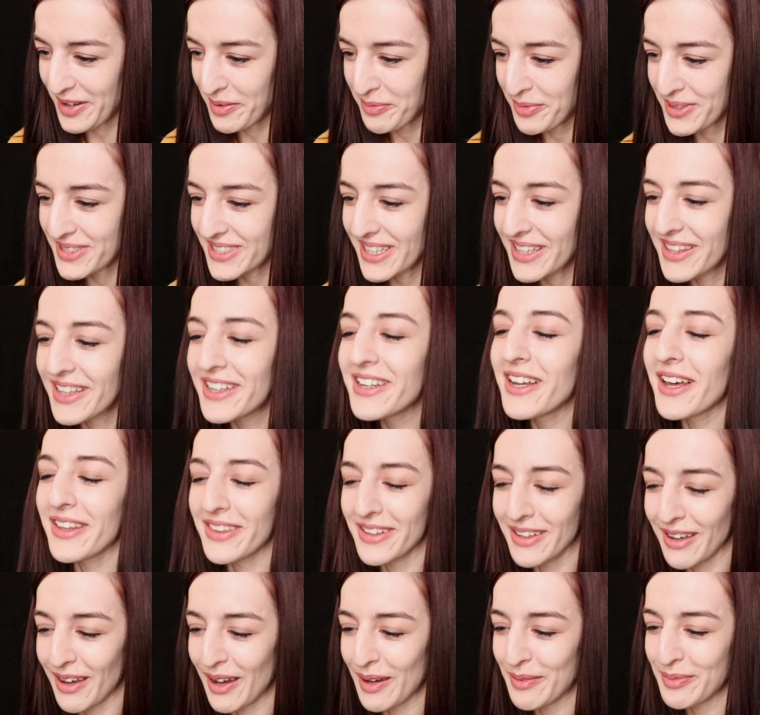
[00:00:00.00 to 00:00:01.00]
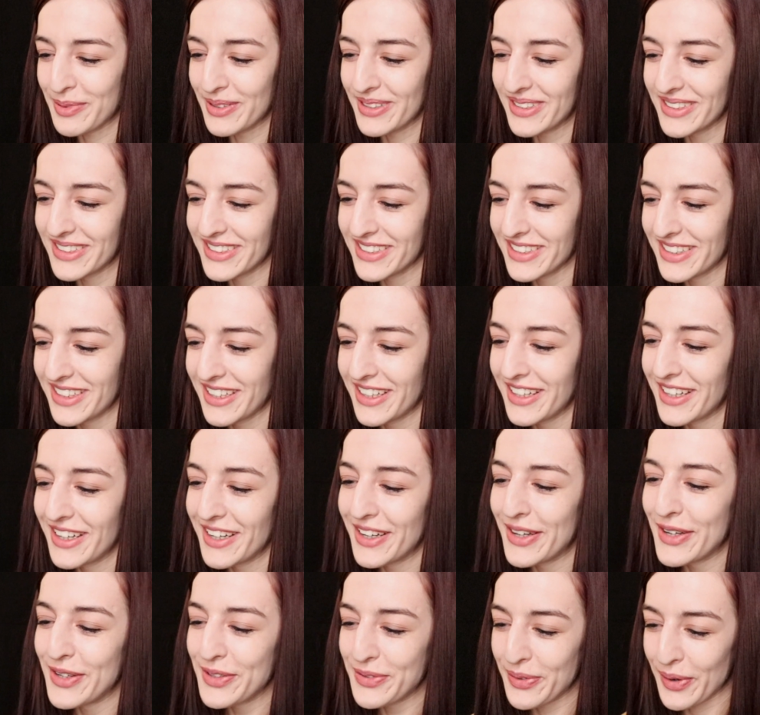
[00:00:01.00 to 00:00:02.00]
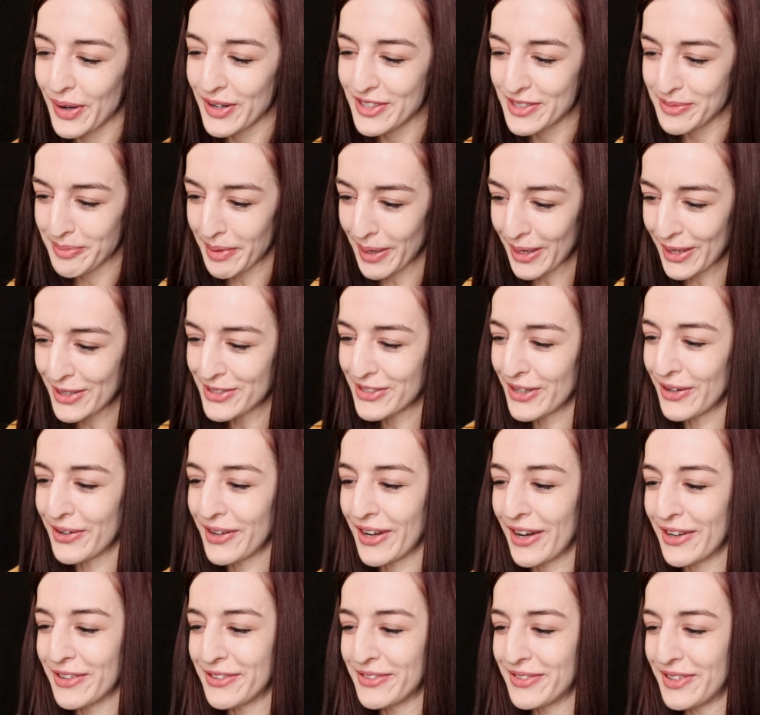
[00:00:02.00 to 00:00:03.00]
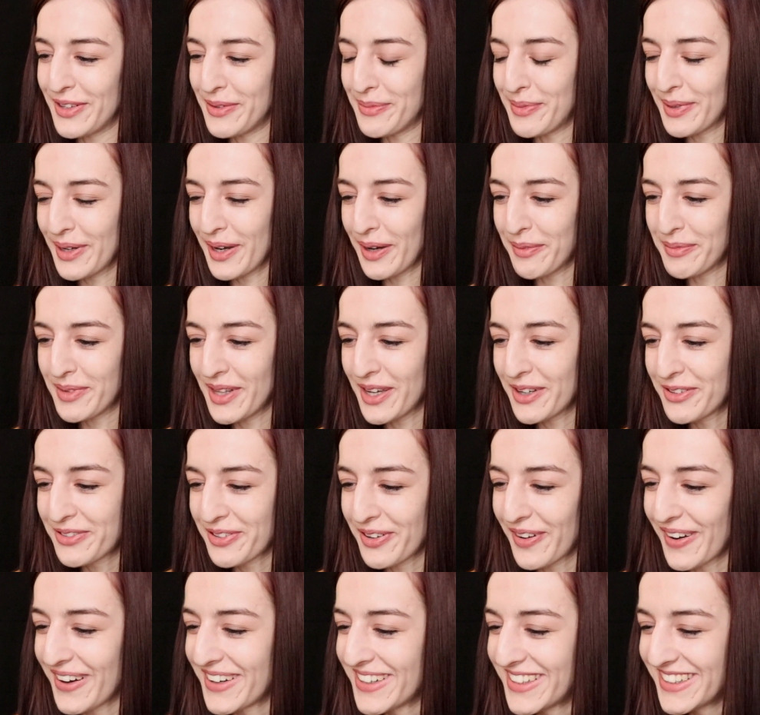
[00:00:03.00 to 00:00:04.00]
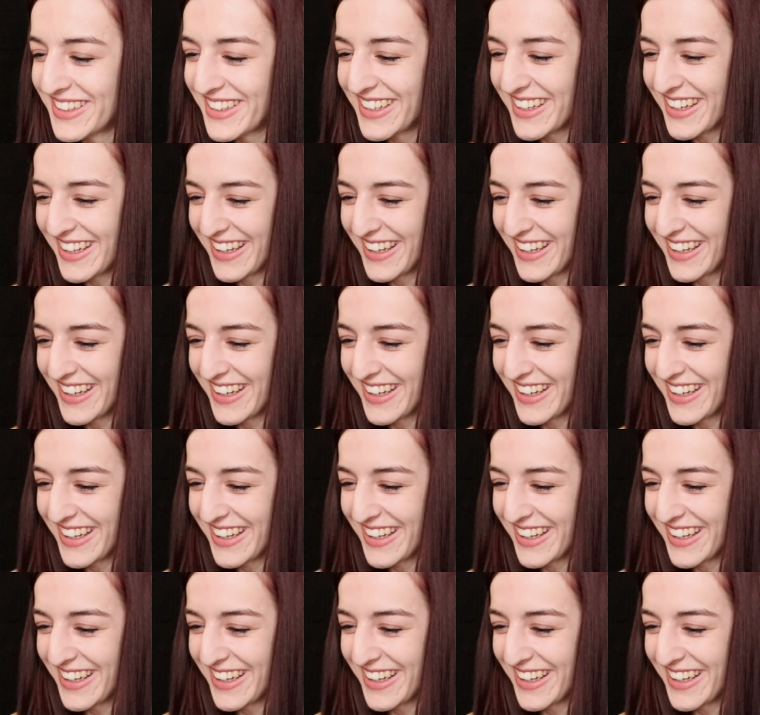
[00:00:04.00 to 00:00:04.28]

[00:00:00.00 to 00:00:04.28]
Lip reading: Pretend that nothing happened, try to make a joke out of it and become their friend.